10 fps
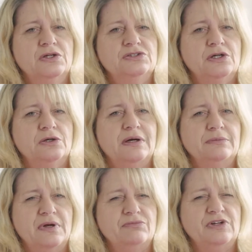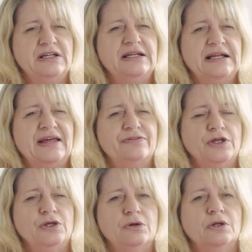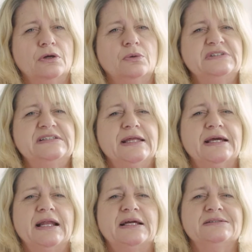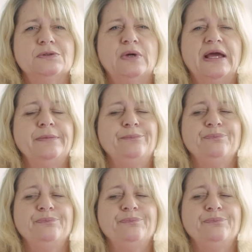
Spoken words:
So I'm really glad that you're going to go into their class, okay?